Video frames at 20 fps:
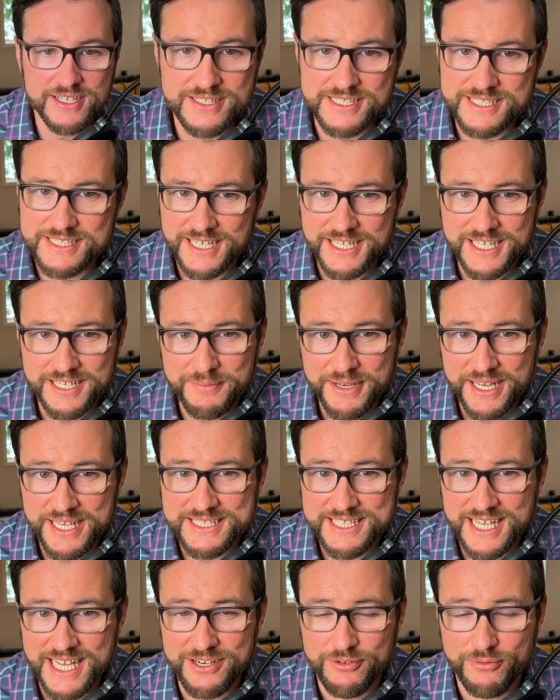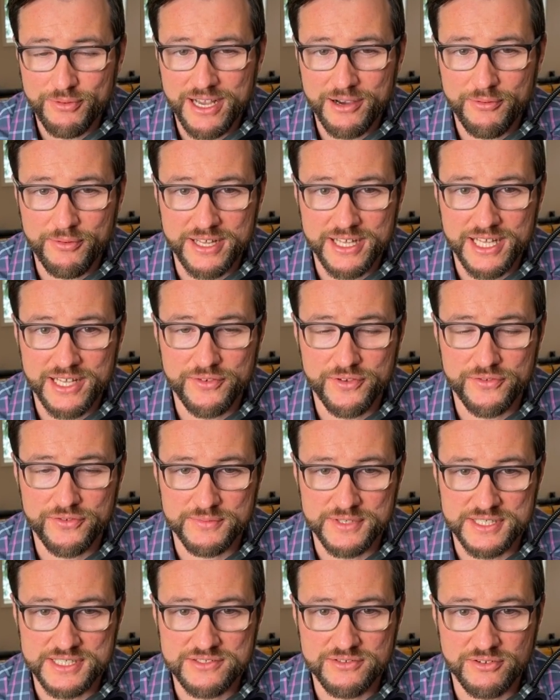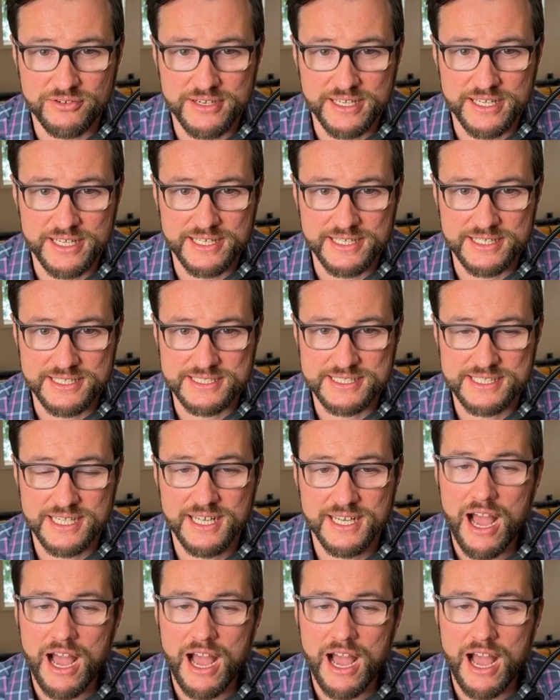The second main takeaway I want to give you from this story is